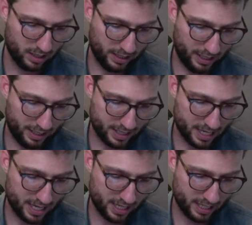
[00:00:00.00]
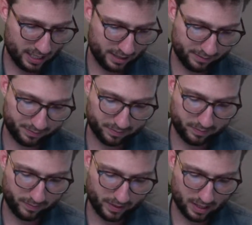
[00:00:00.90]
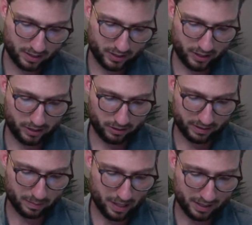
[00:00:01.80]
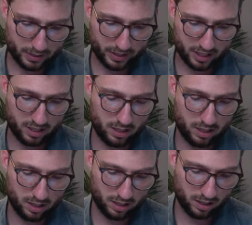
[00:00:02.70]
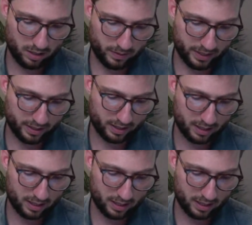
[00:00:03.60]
need to respond to it with